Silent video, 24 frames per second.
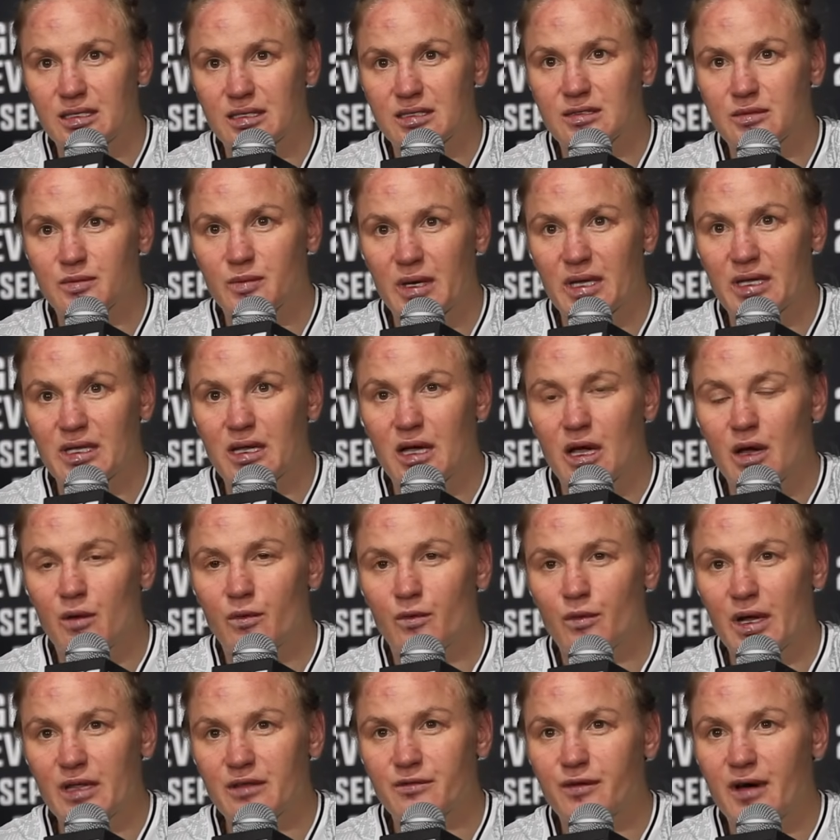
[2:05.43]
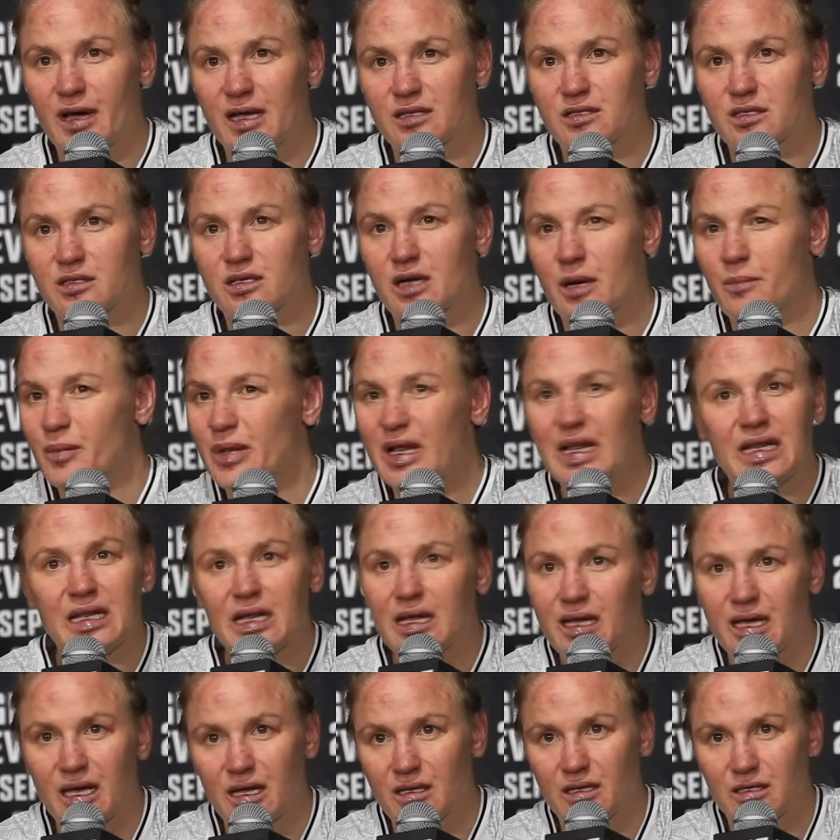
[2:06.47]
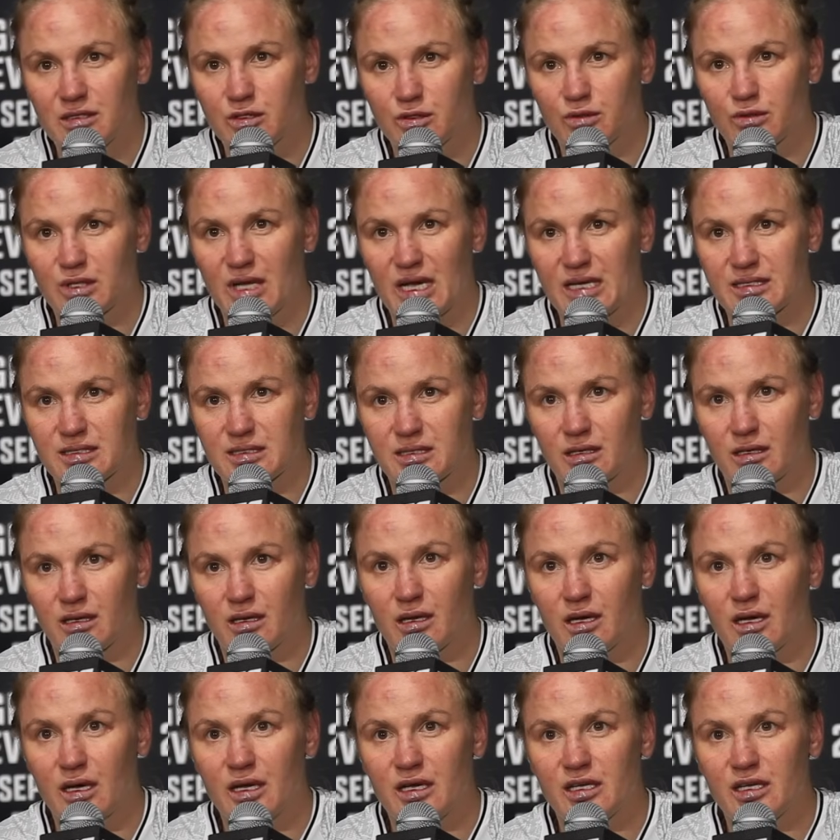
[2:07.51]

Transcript: it's when one fighter completely cannot do nothing.